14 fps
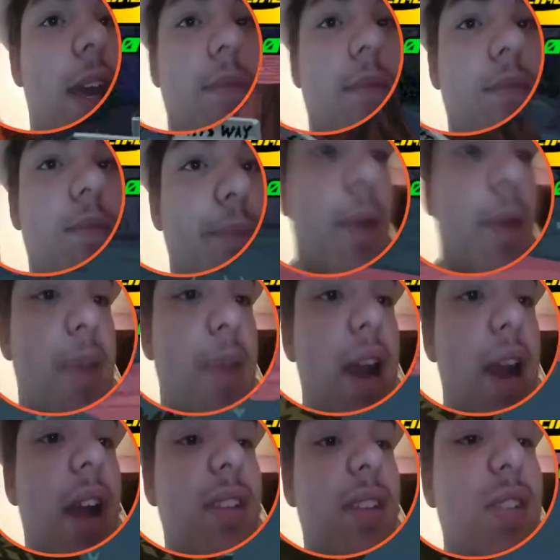But apparently
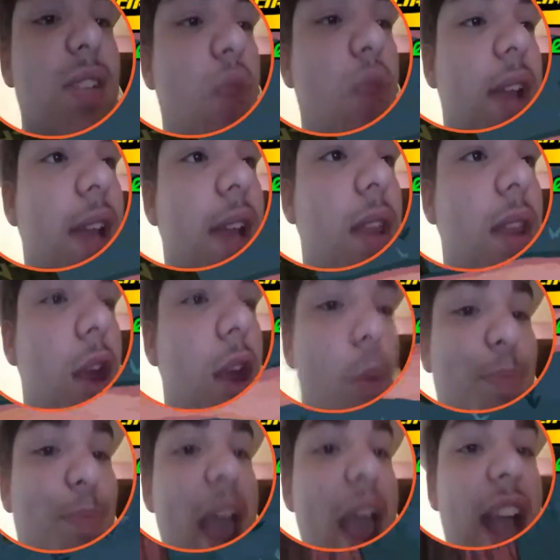he's weak like a little
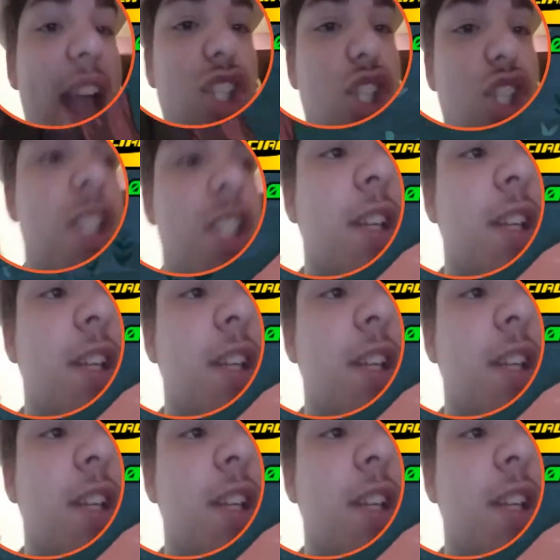bitch!